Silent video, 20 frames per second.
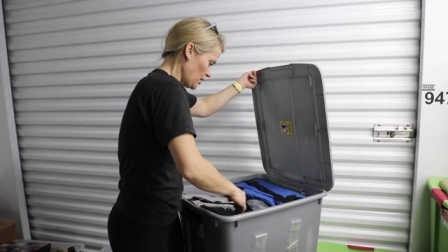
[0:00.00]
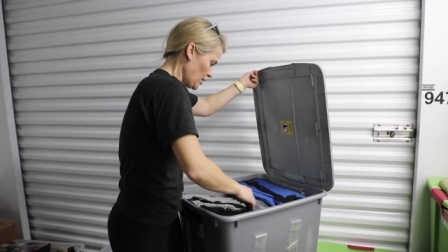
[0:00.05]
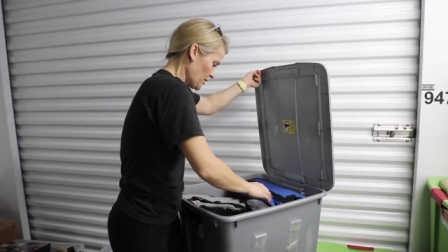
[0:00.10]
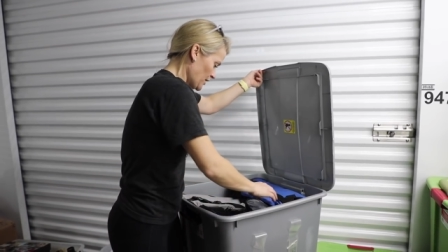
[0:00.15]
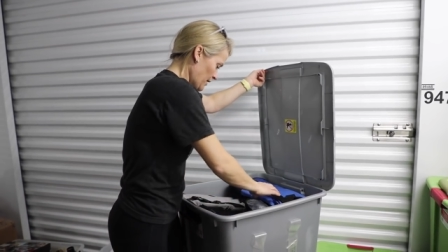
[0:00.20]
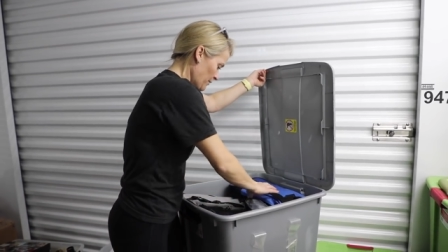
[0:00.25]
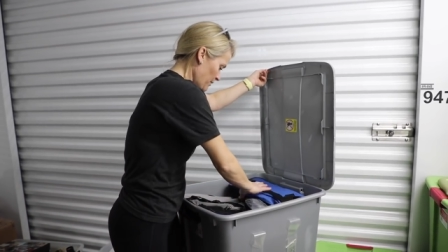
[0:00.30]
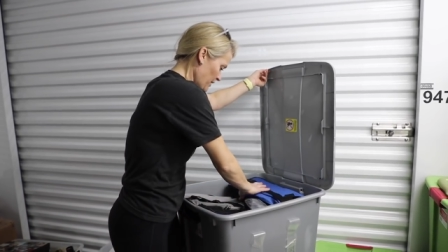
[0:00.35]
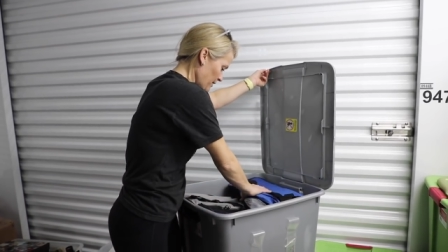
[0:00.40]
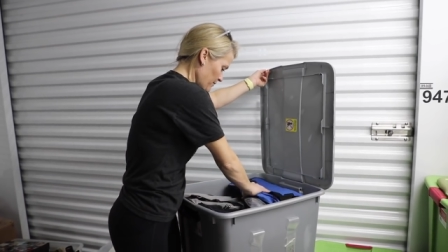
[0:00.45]

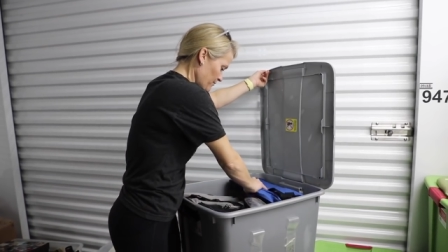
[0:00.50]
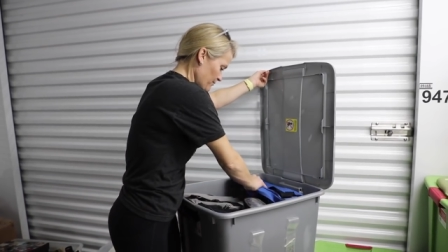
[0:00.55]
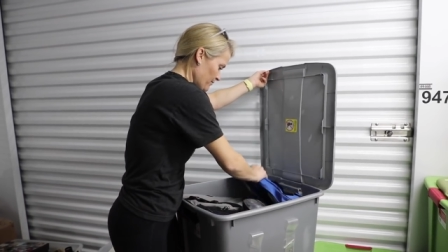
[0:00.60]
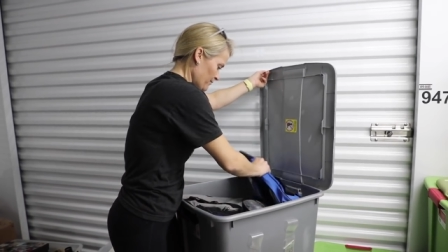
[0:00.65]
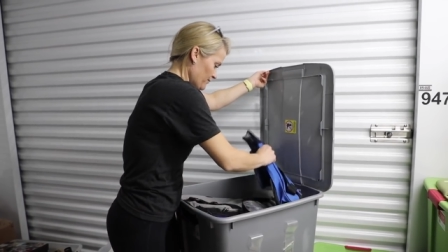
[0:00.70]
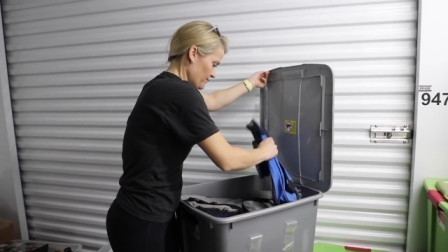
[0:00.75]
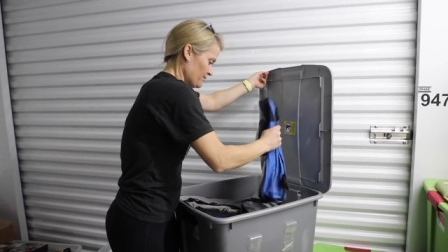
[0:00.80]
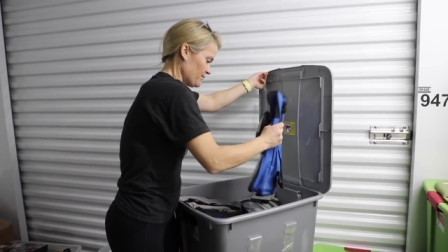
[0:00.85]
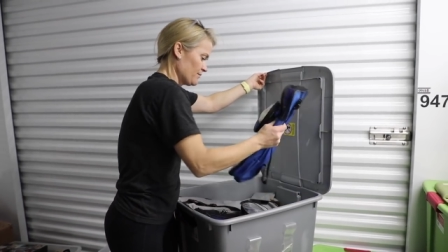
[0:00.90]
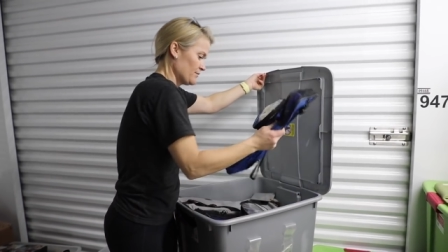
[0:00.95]
Okay, babe.
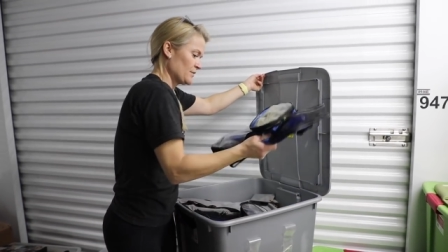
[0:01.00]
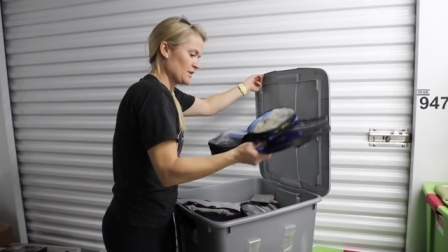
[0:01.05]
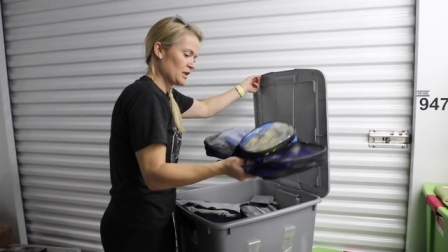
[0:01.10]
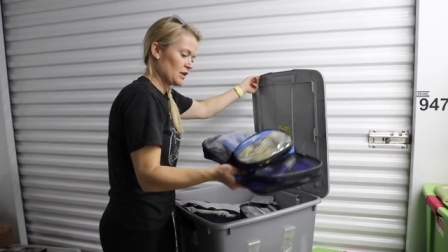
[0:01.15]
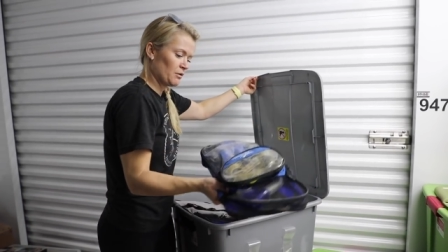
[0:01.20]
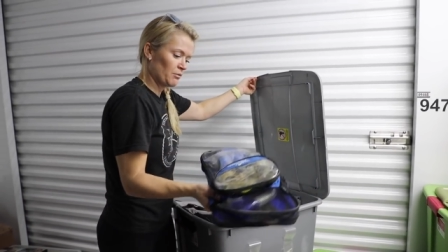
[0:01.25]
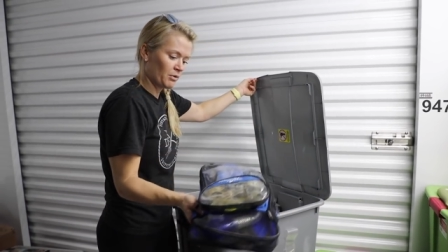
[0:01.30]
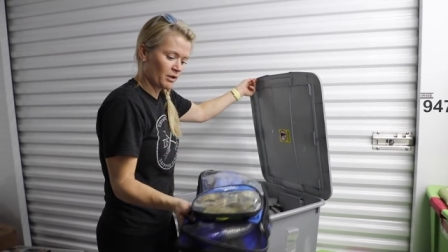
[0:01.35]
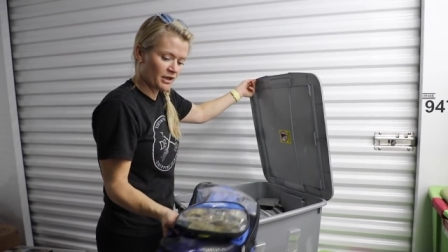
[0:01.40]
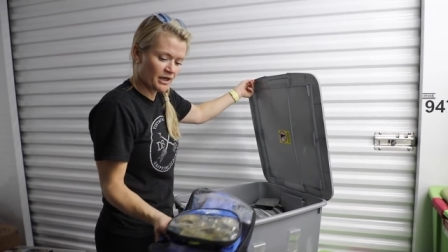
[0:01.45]

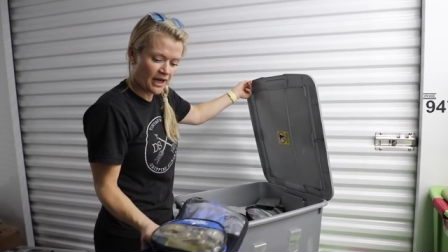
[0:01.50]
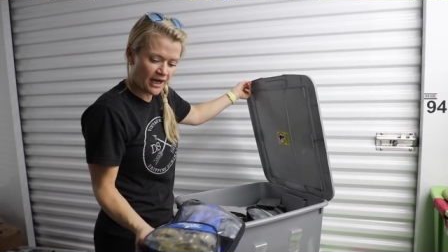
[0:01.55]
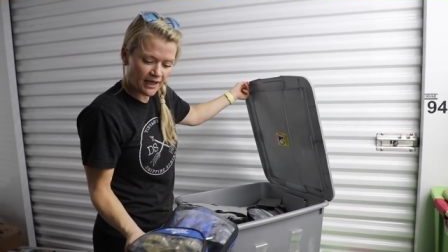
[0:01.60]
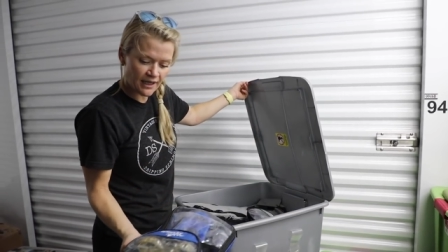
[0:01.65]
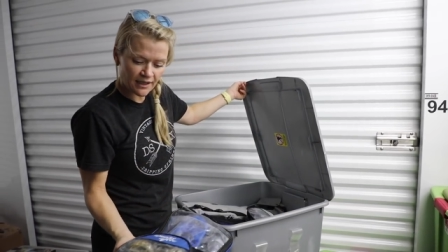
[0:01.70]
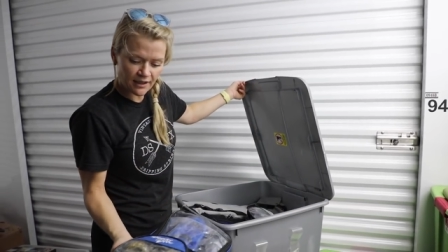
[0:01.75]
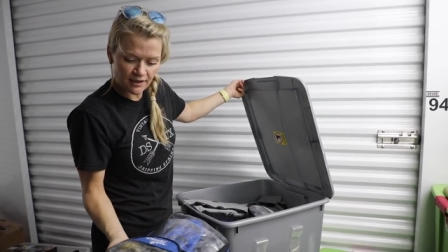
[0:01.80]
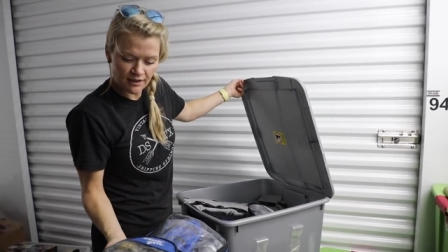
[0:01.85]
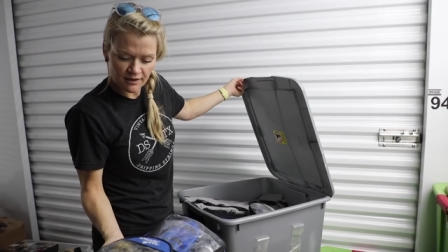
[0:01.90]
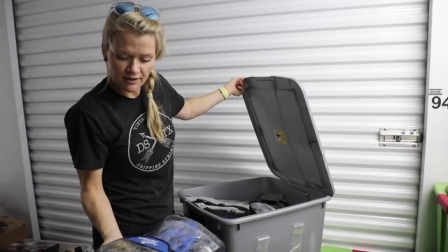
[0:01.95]
We're
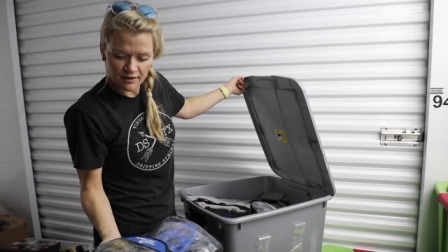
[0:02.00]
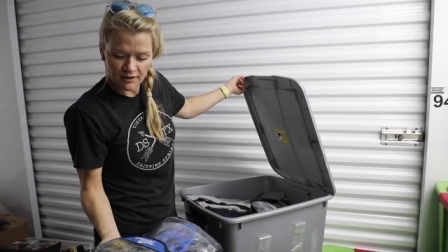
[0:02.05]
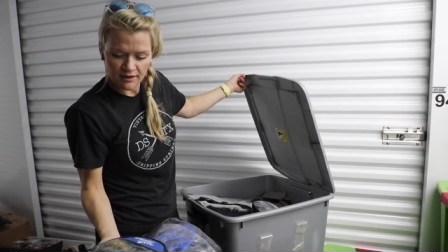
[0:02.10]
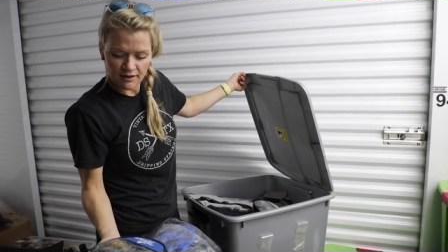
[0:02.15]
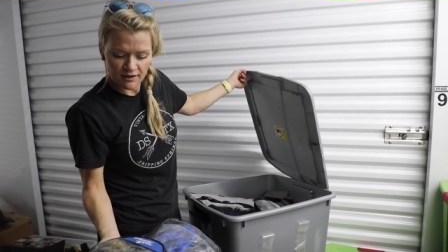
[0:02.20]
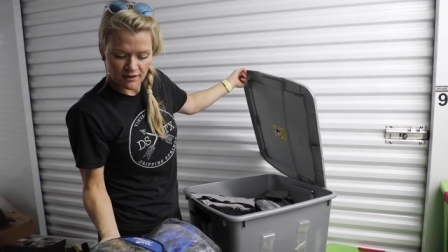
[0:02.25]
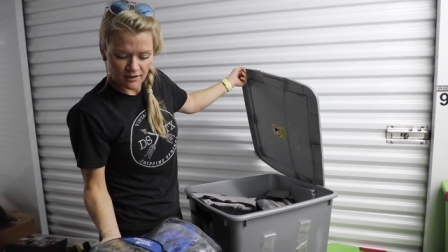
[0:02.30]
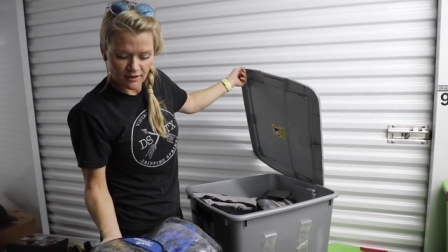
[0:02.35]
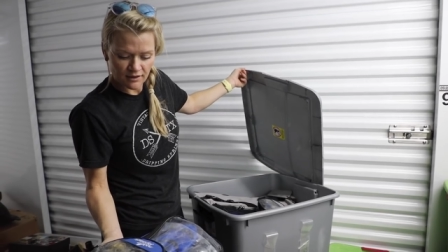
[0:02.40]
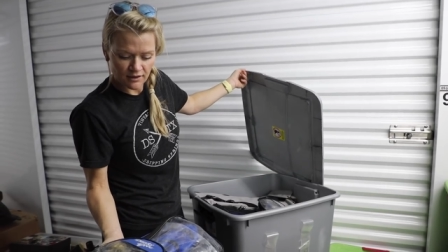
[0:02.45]
not.
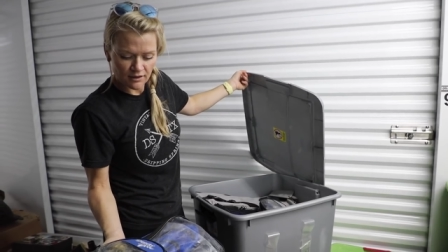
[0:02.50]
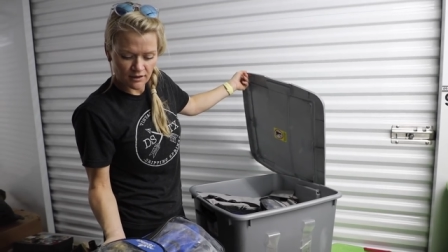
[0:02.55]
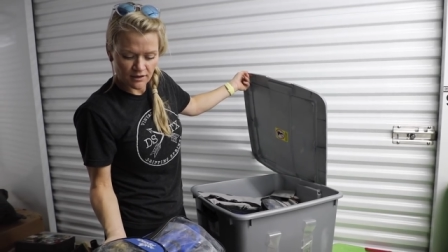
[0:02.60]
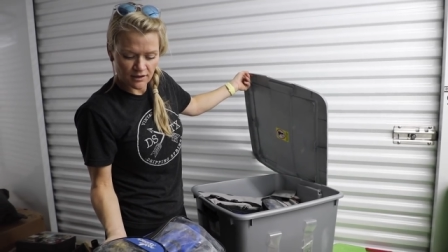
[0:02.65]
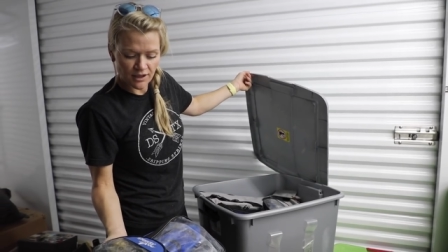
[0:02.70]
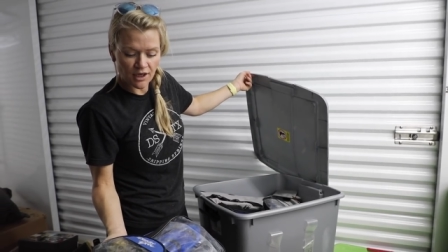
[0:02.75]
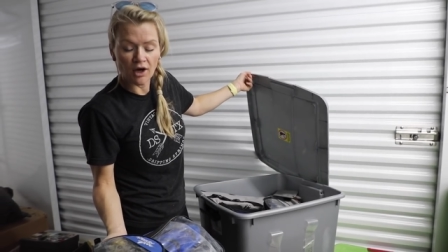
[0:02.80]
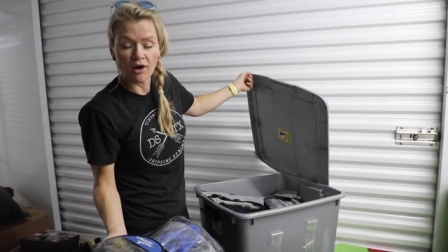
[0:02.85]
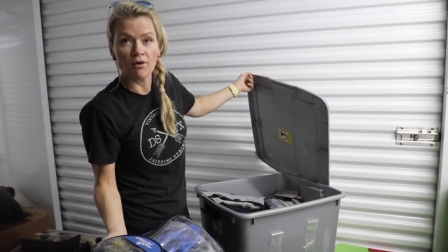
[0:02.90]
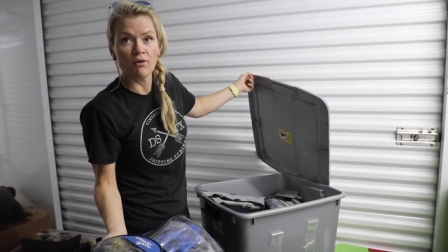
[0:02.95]

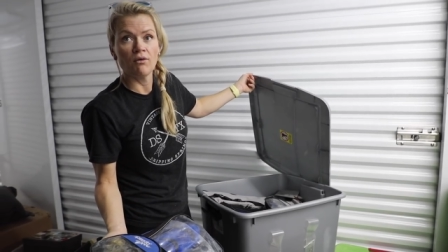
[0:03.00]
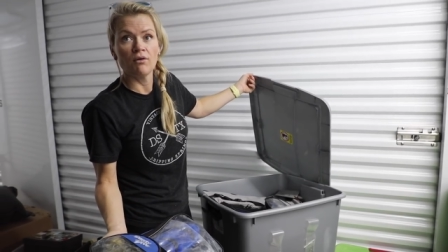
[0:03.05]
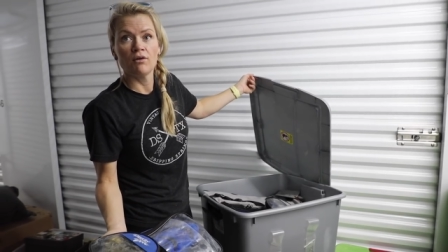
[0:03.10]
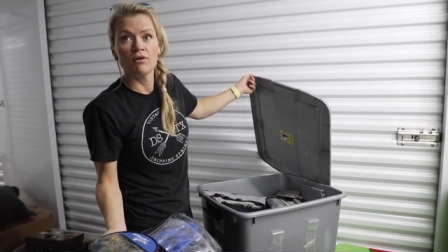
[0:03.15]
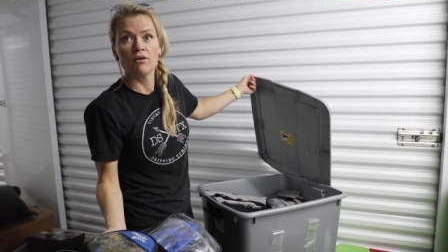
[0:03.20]
No.